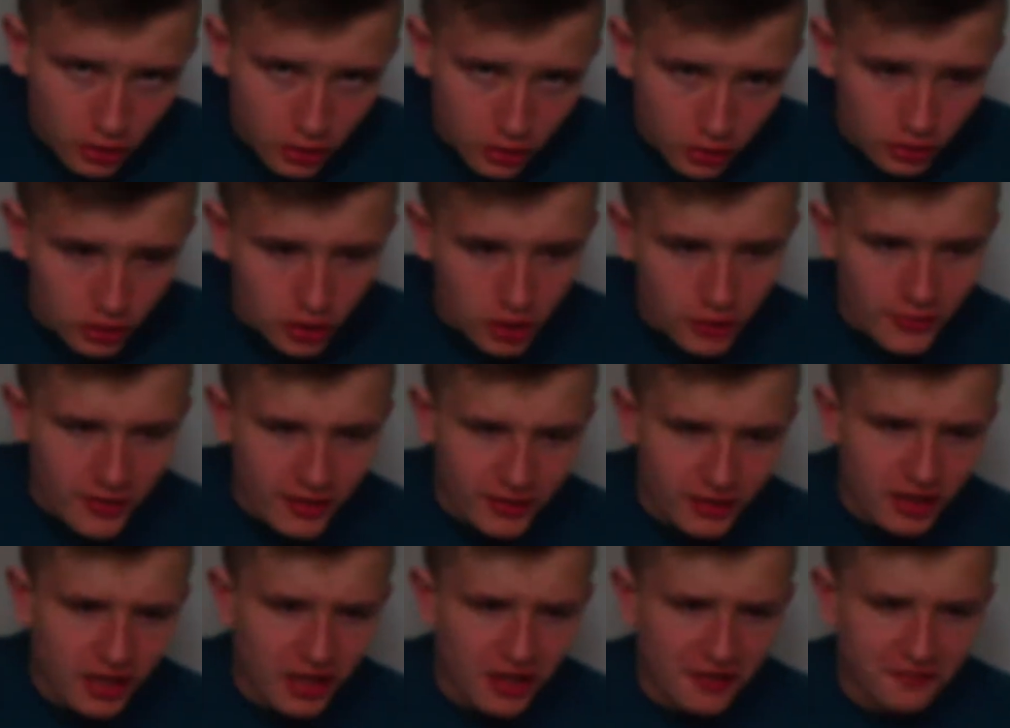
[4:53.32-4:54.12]
Alright
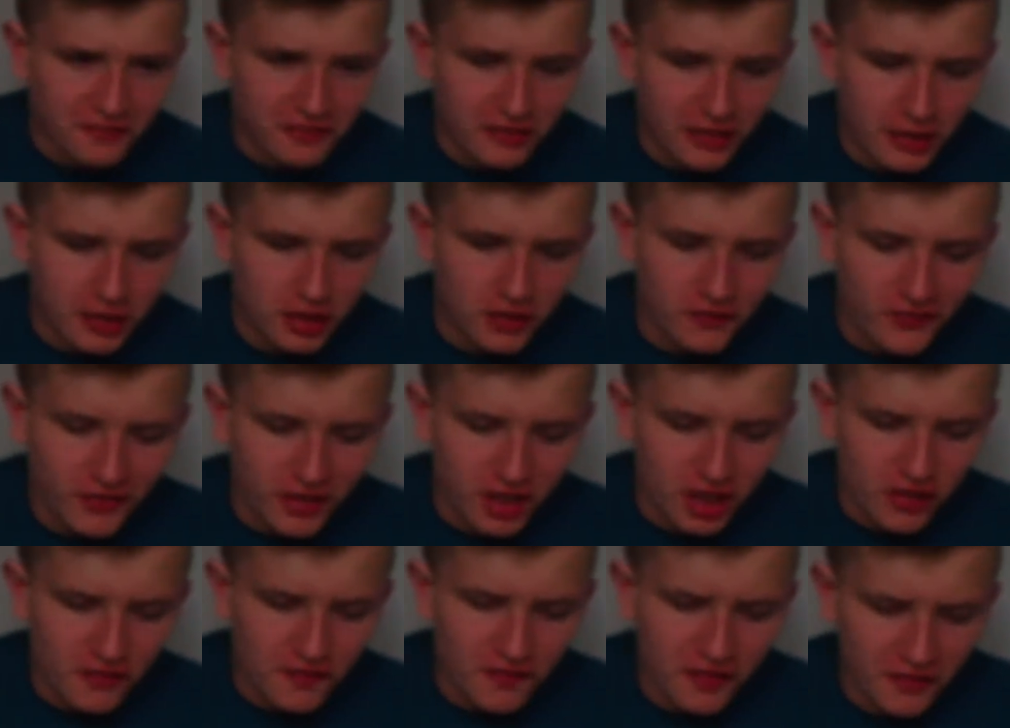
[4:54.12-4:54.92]
guys, so now the
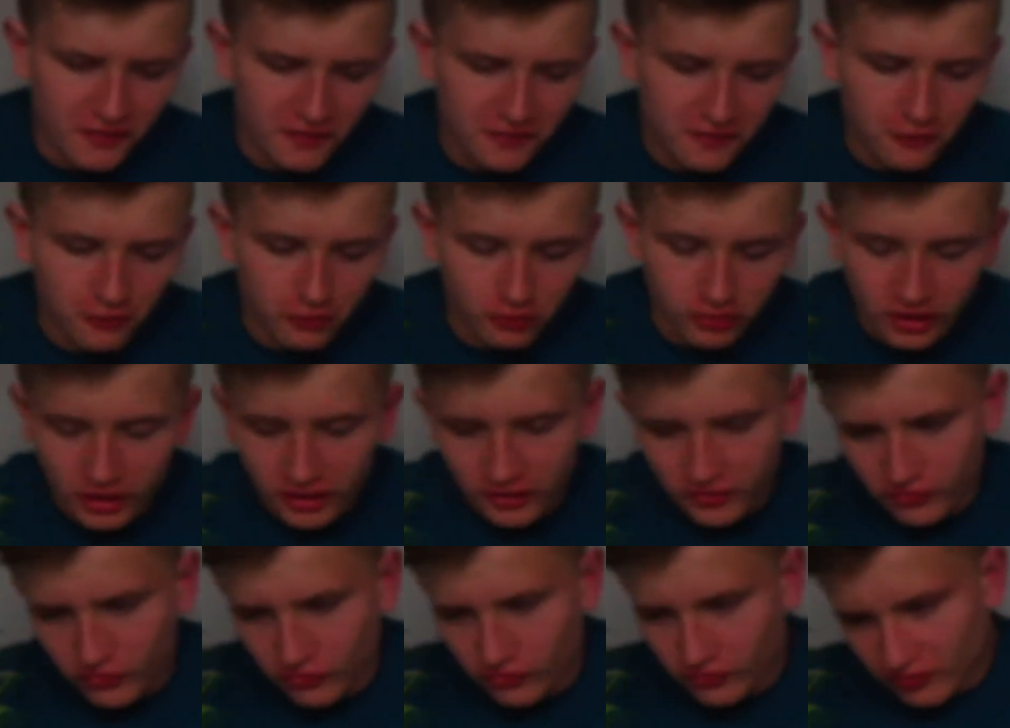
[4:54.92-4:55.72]
video's like suddenly
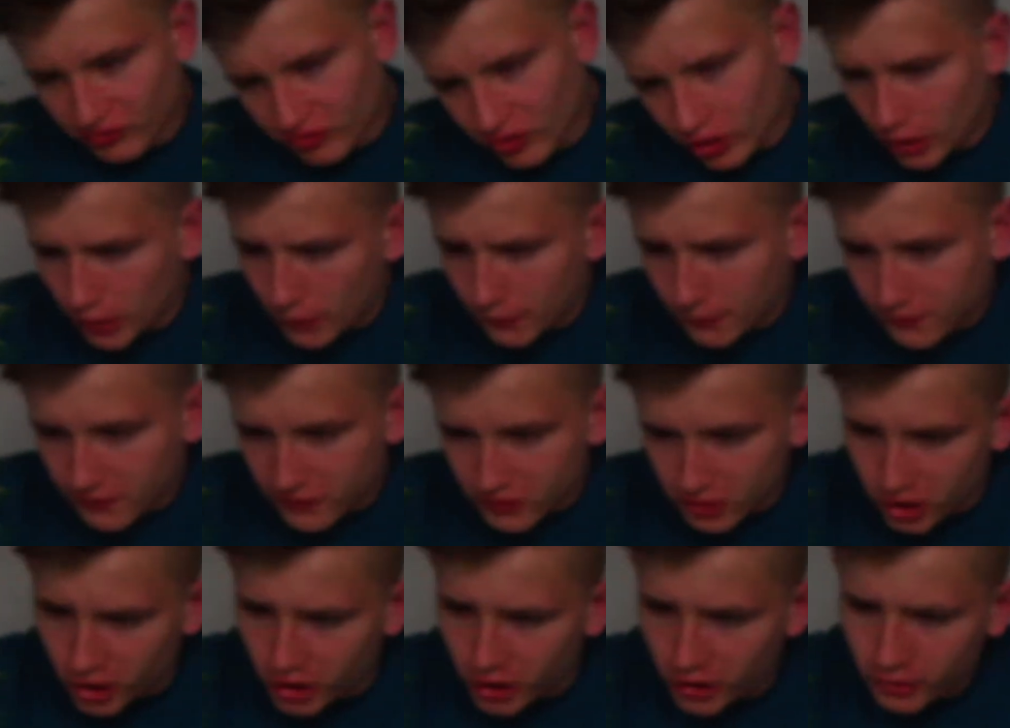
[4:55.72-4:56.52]
stopped
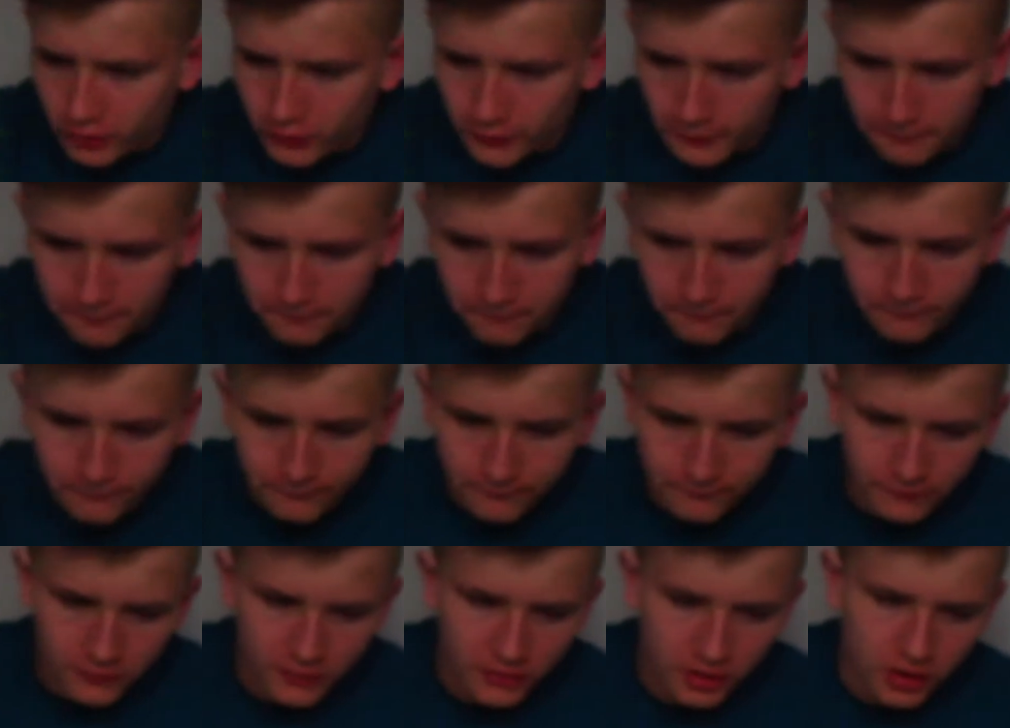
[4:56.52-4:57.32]
there.
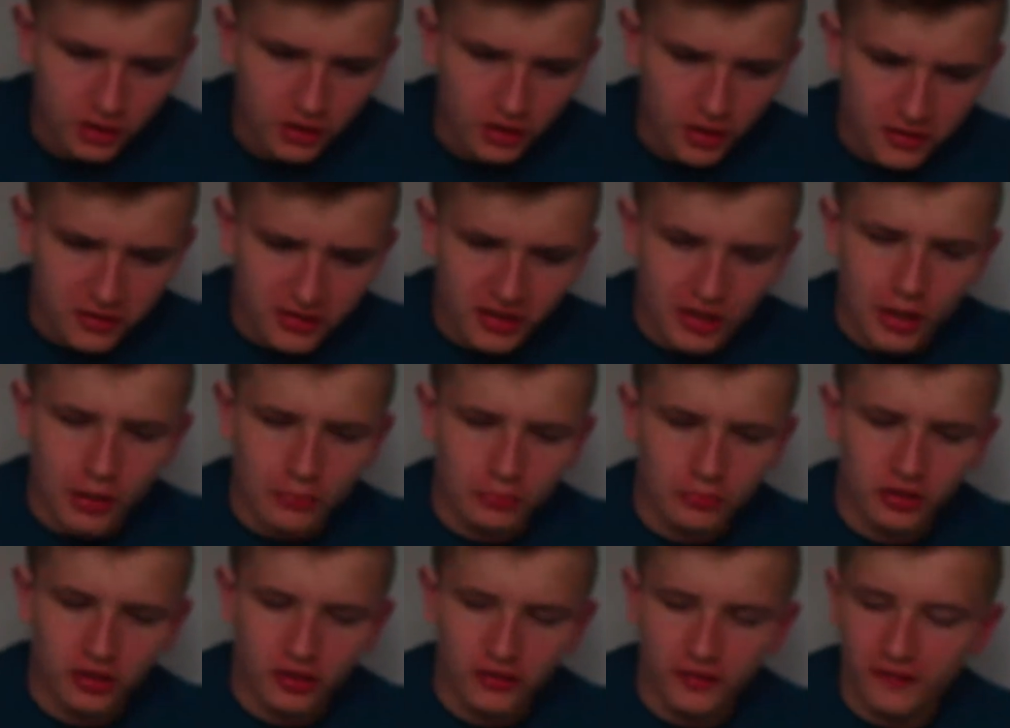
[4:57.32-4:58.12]
Now I'm
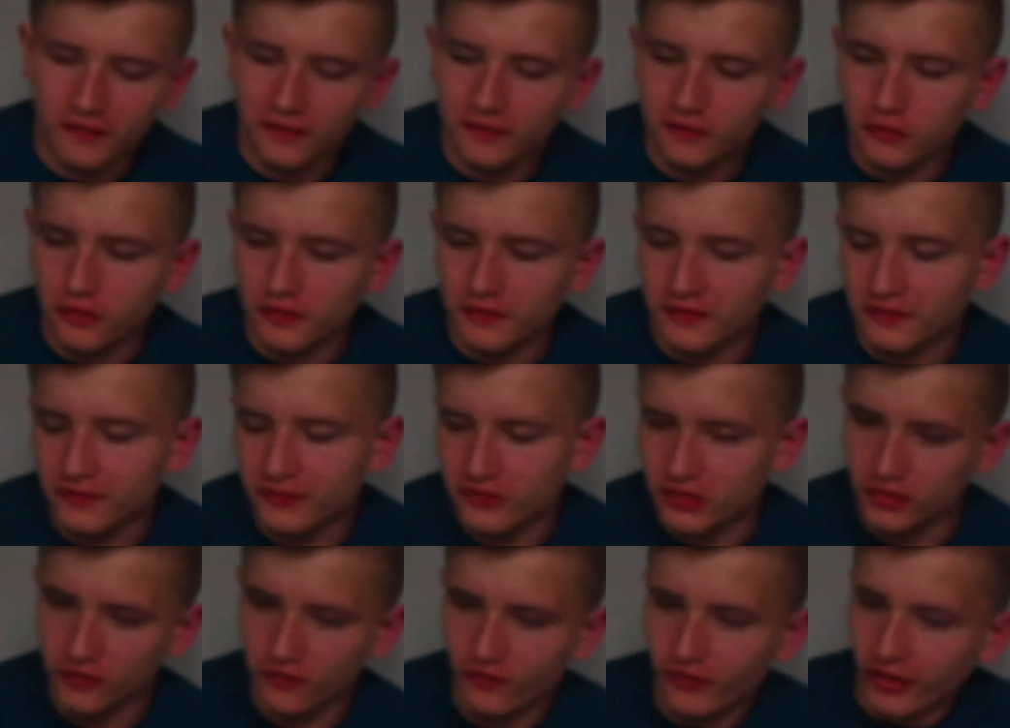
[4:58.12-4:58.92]
going to discuss a
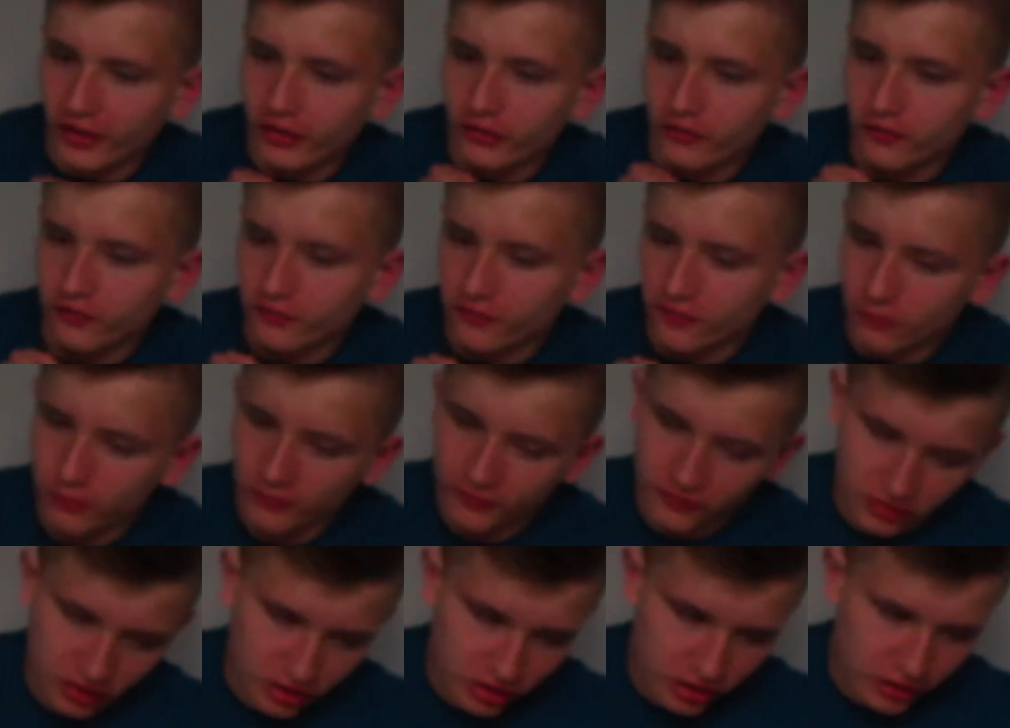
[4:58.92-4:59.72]
few things with
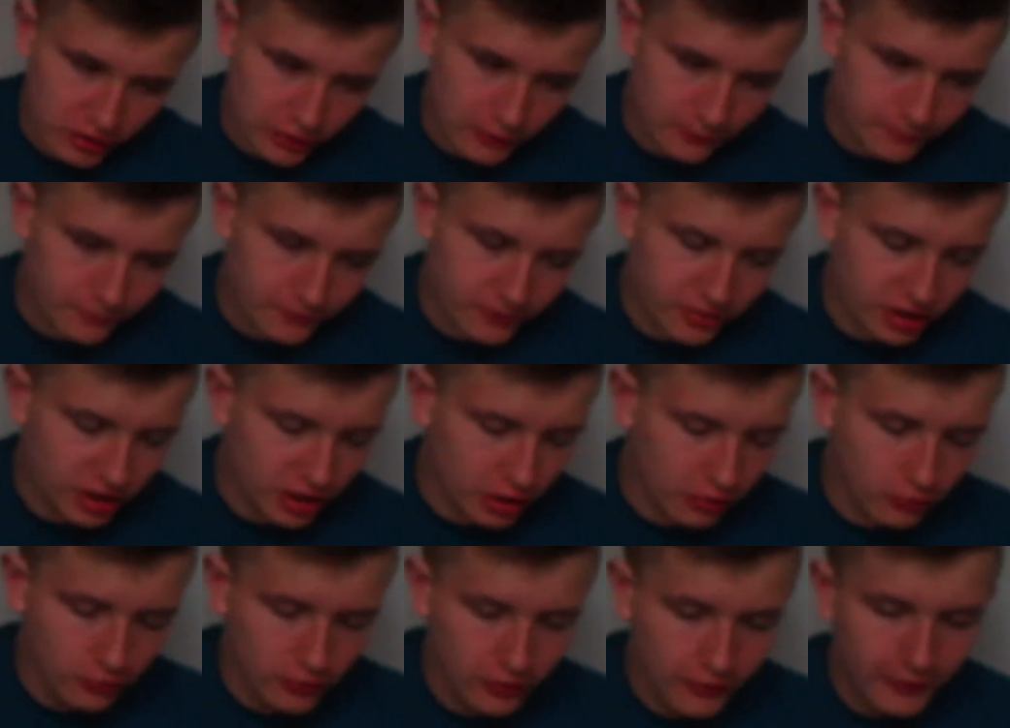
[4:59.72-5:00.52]
the um,
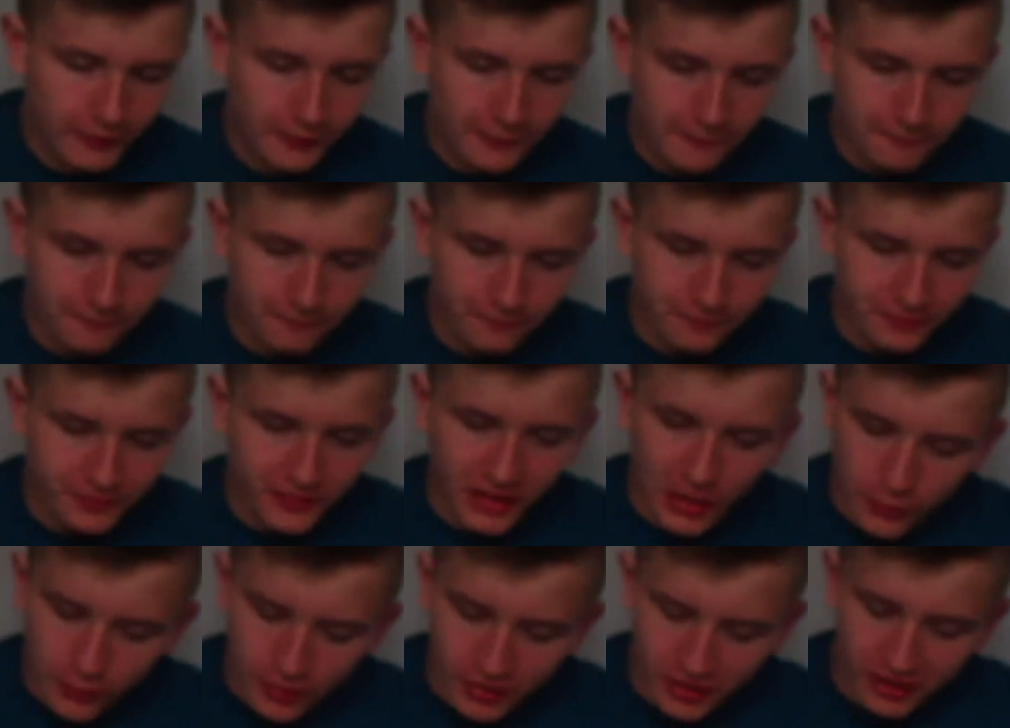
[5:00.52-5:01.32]
video.
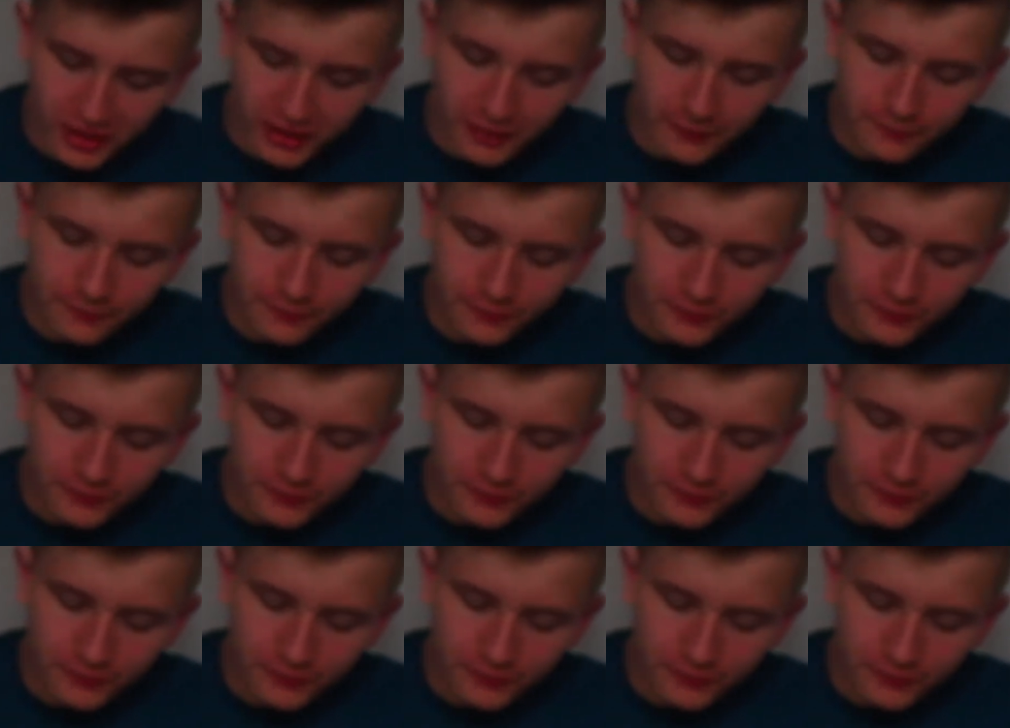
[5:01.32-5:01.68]
Now, um,